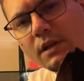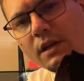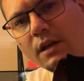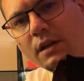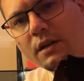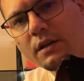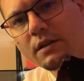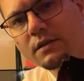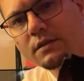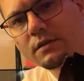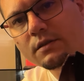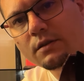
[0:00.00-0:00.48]

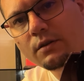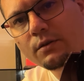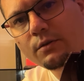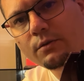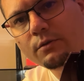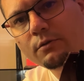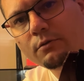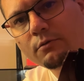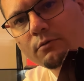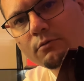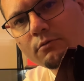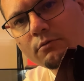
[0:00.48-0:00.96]
and it's
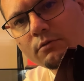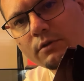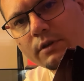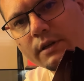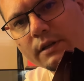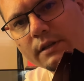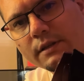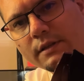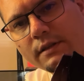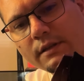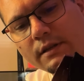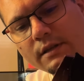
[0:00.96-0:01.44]
glued
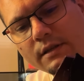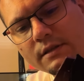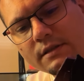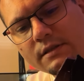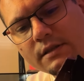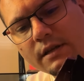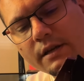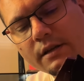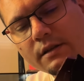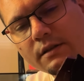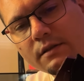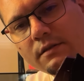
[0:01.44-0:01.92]
right
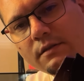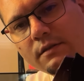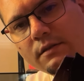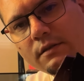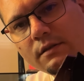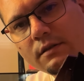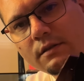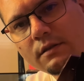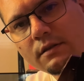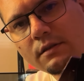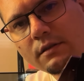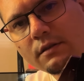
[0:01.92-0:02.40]
inside
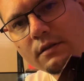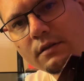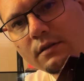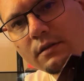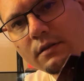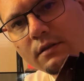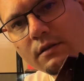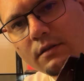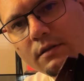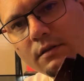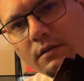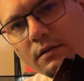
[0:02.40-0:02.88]

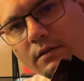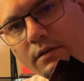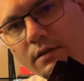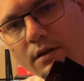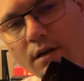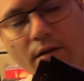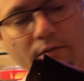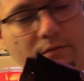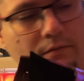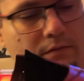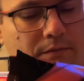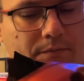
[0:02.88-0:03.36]
the
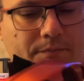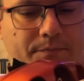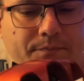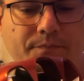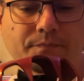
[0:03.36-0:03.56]
glove.